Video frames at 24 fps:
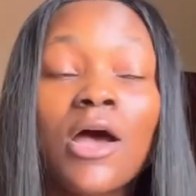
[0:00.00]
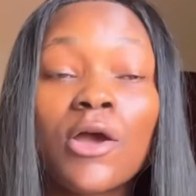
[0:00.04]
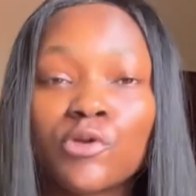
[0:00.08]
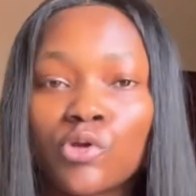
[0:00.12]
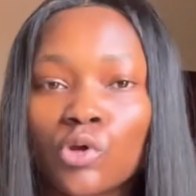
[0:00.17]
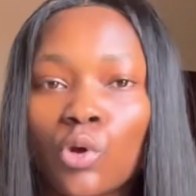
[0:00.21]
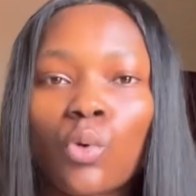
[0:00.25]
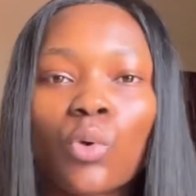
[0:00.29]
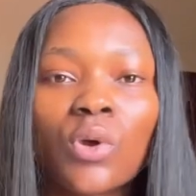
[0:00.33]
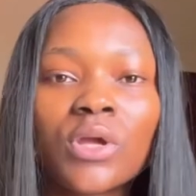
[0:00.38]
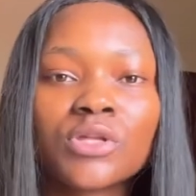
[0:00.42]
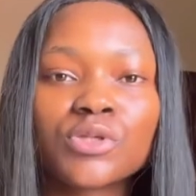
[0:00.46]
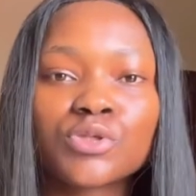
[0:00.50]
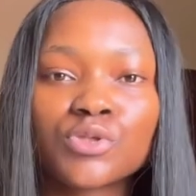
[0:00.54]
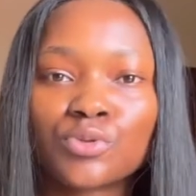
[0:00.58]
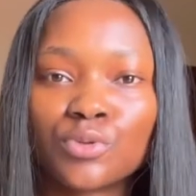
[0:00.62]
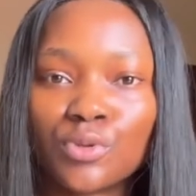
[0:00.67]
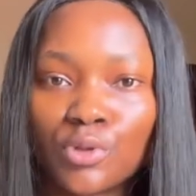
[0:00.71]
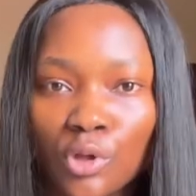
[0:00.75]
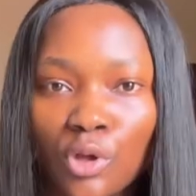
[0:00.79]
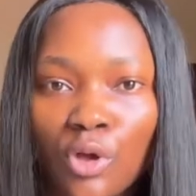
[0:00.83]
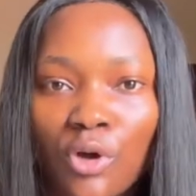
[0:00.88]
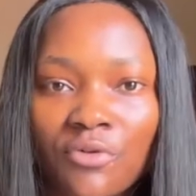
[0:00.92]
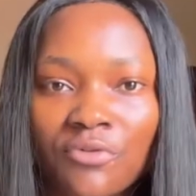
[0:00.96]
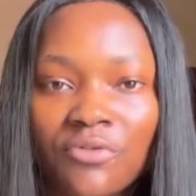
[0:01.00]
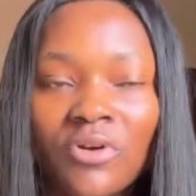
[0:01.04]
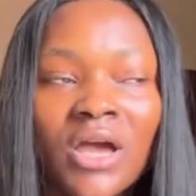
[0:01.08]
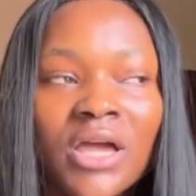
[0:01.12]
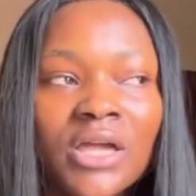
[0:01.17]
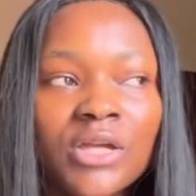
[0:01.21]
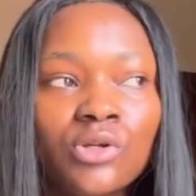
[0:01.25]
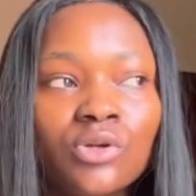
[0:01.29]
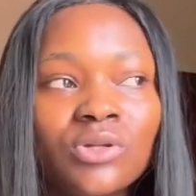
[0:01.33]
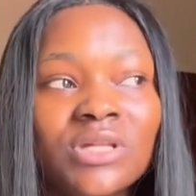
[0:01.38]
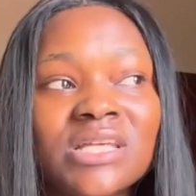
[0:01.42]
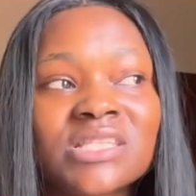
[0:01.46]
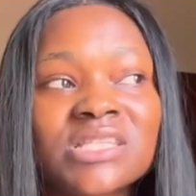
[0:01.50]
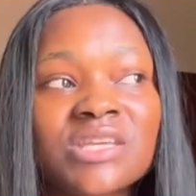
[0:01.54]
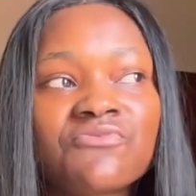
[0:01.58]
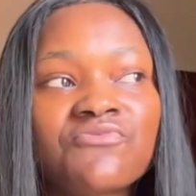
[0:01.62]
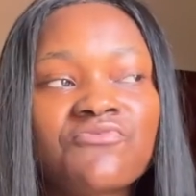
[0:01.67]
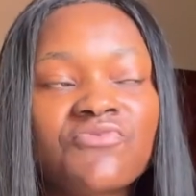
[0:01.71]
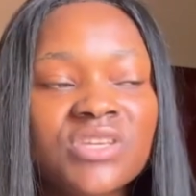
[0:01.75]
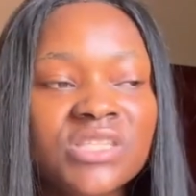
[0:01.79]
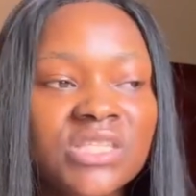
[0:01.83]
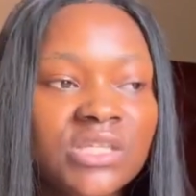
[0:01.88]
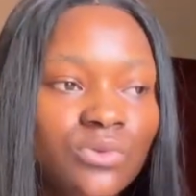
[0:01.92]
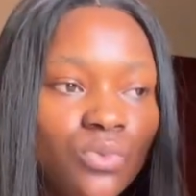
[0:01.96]
you're going to love you know there's a
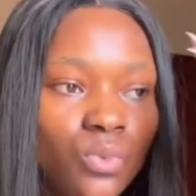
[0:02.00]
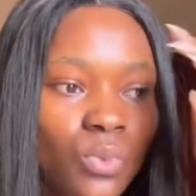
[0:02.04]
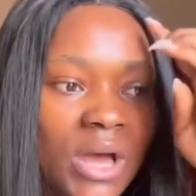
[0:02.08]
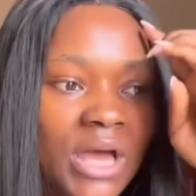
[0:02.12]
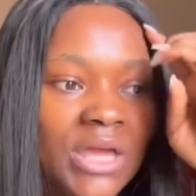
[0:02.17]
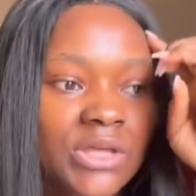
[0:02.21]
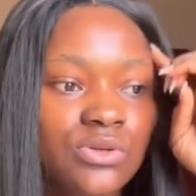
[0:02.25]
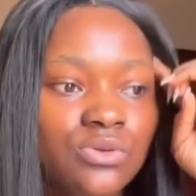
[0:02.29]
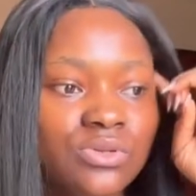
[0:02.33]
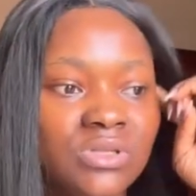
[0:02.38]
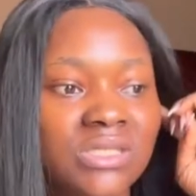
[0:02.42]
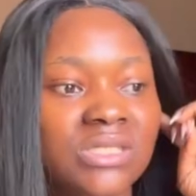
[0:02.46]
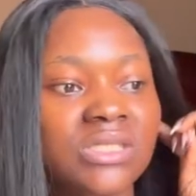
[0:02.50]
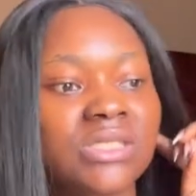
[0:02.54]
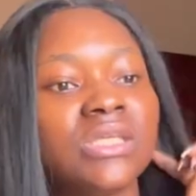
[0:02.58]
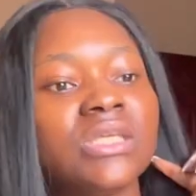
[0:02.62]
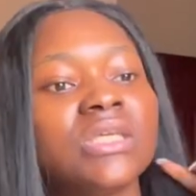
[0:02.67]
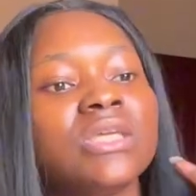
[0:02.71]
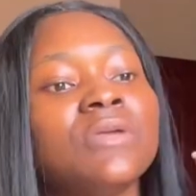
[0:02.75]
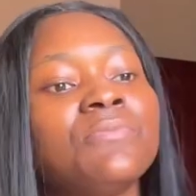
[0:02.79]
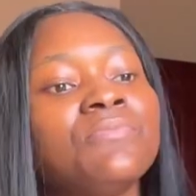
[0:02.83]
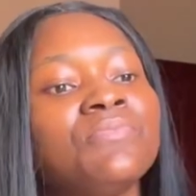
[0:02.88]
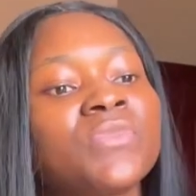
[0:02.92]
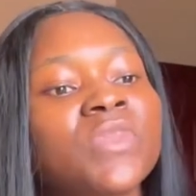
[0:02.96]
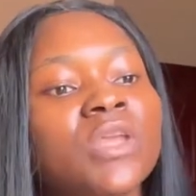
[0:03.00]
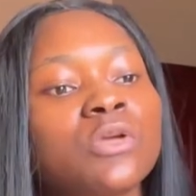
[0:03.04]
reason why you see